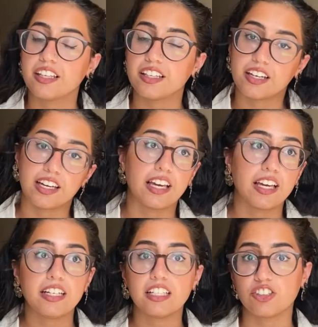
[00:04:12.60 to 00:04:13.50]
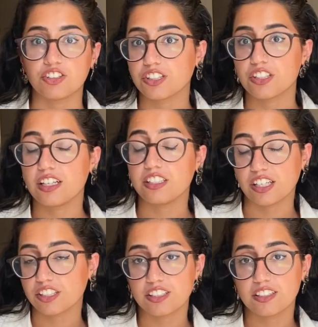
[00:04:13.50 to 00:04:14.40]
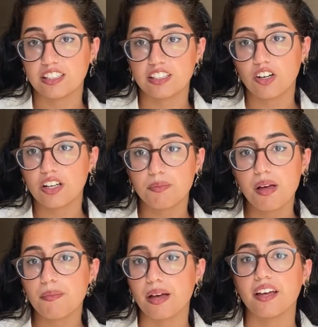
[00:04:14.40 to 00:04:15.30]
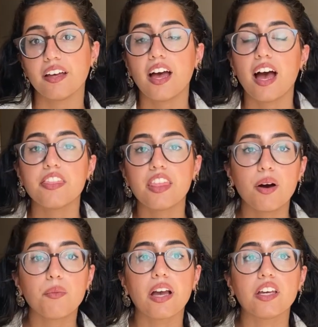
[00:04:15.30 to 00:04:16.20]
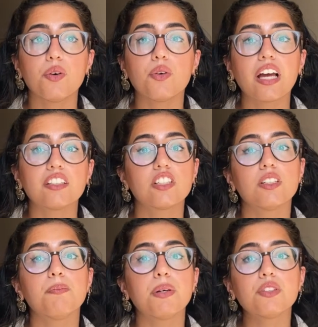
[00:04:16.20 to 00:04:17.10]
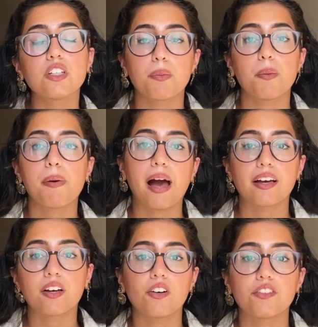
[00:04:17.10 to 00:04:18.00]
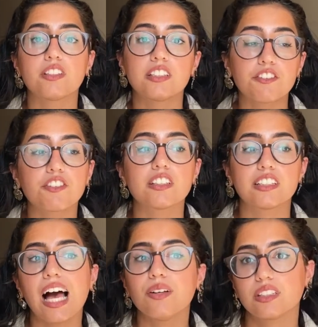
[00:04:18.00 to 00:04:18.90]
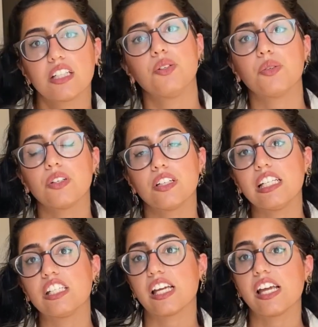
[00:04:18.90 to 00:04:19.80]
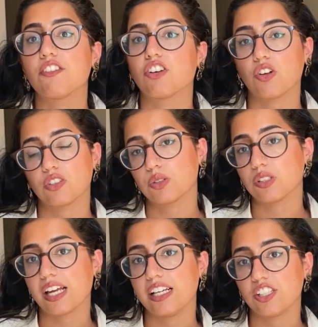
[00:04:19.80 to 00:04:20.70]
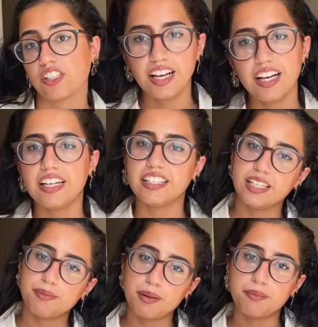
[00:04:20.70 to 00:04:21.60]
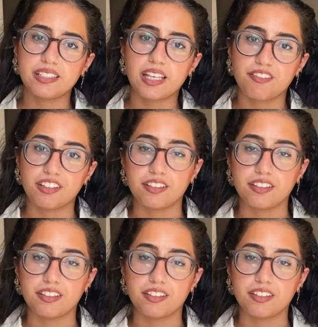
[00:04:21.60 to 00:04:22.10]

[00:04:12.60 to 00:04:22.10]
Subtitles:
a ejection systolic murmur? And that way you'll get to build up a bank of different sounds that you need to hear on auscultation. Tip number 7,